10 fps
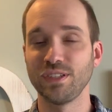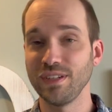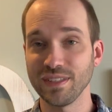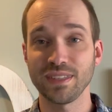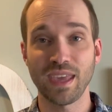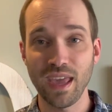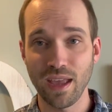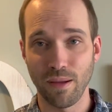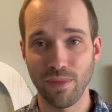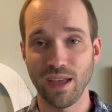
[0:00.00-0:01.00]
But Jesus
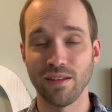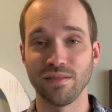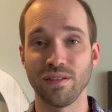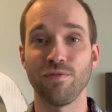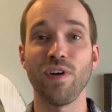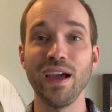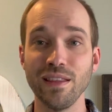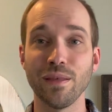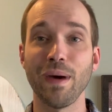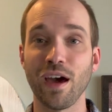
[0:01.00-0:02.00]
came to
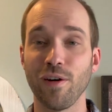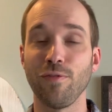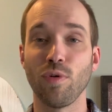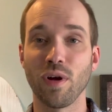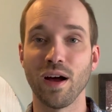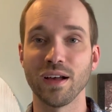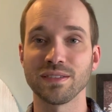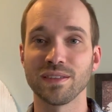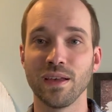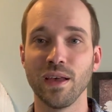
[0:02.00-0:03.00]
fight the battle for
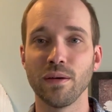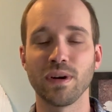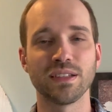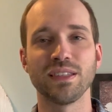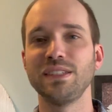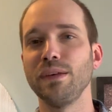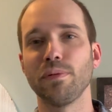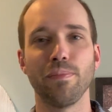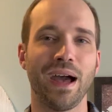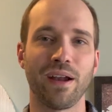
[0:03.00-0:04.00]
us, but it's a
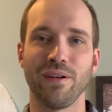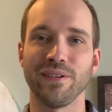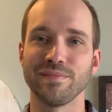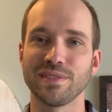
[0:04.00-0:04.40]
deeper battle.